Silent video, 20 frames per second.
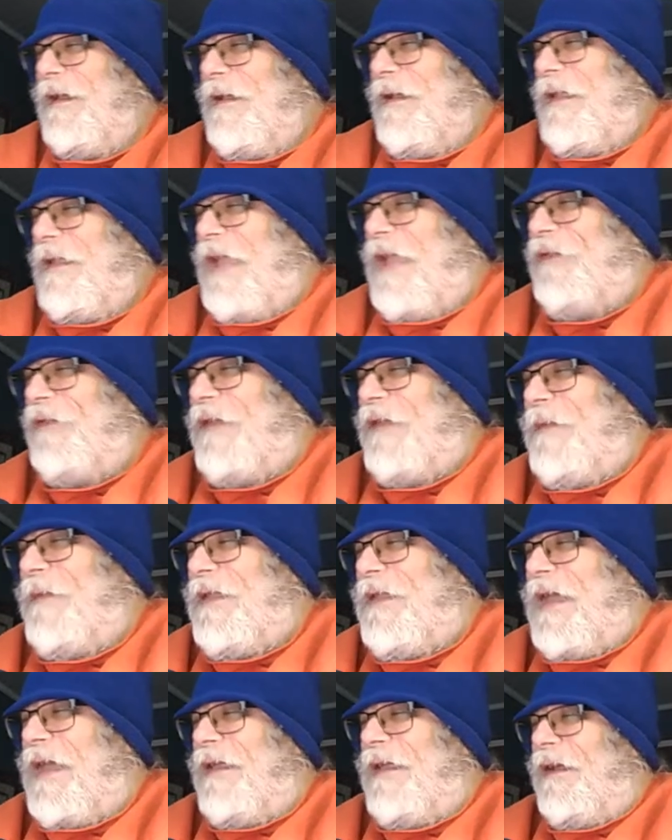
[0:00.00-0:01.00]
Yeah, send
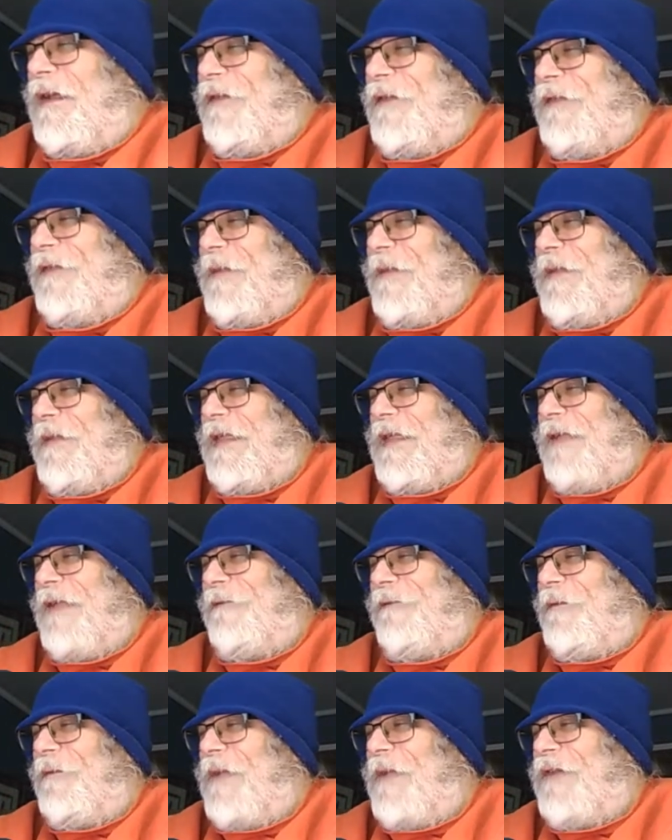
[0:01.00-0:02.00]
me that. Uh, send me the
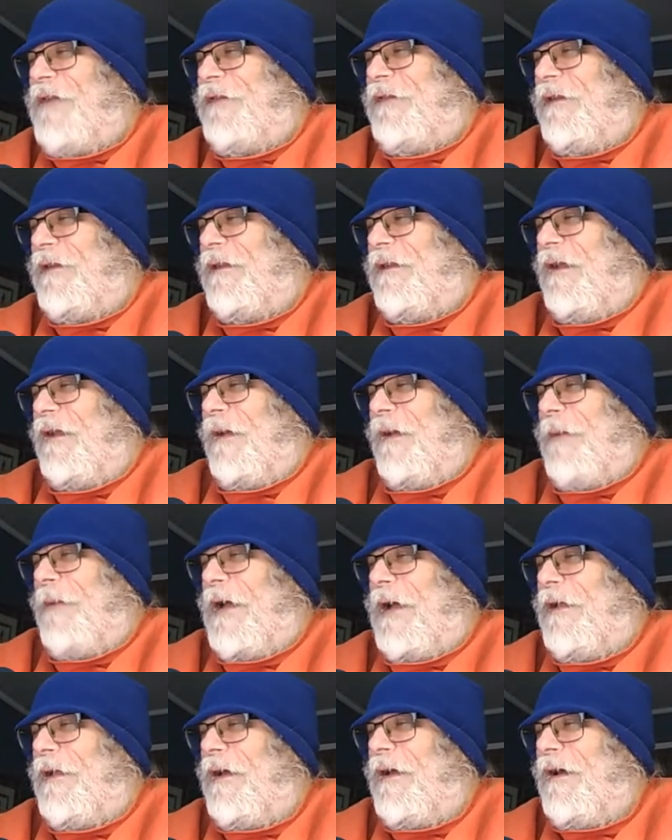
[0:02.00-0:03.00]
information
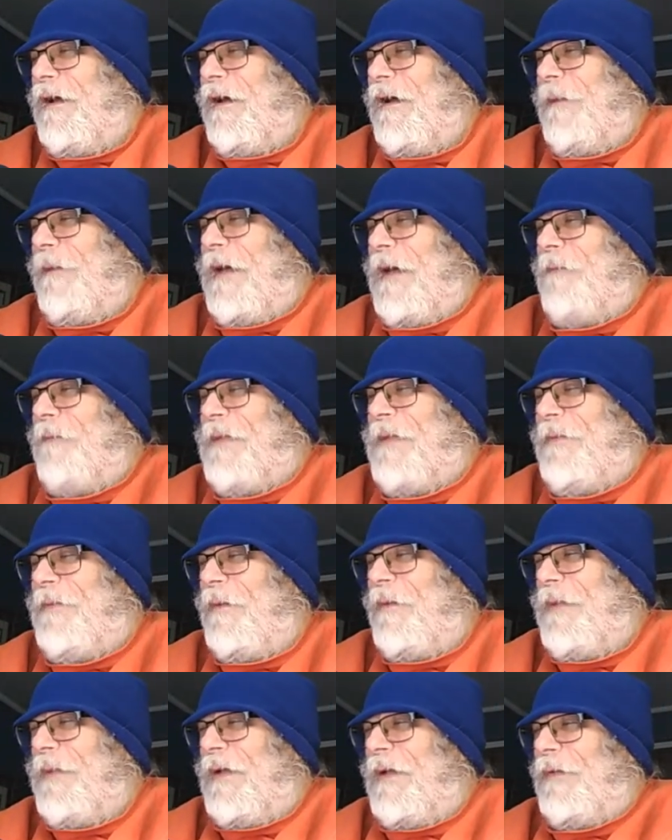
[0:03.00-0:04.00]
about uh, about
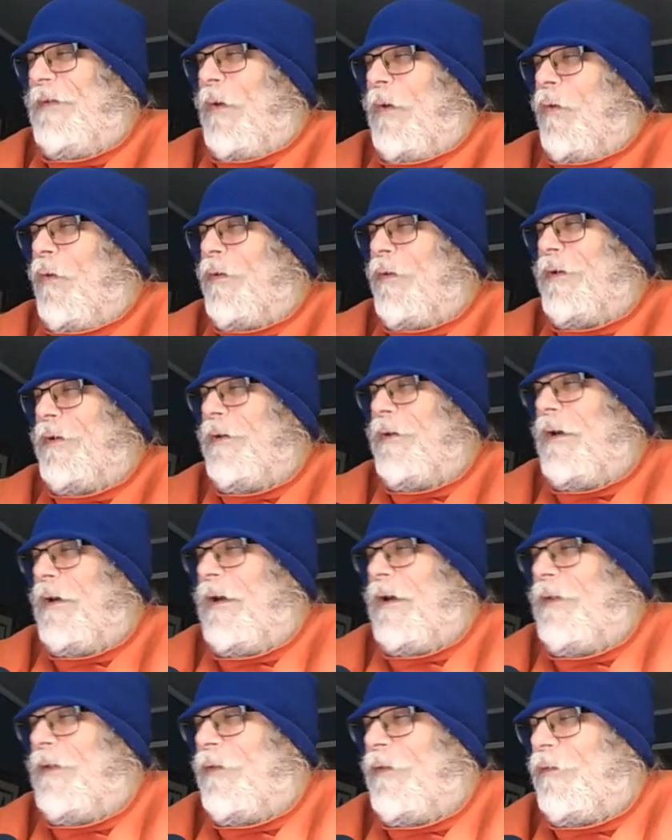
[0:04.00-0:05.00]
people being able to order
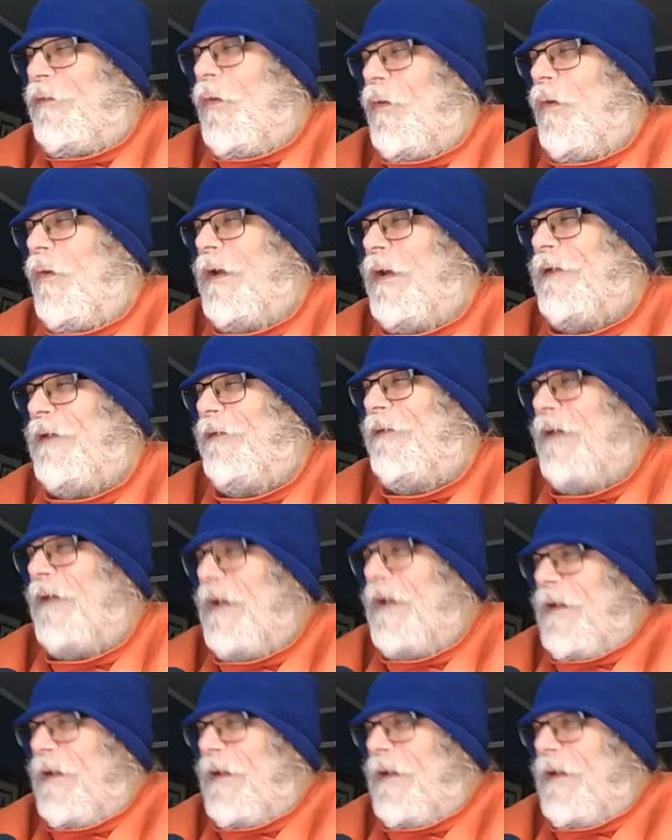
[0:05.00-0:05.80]
uh, the coins.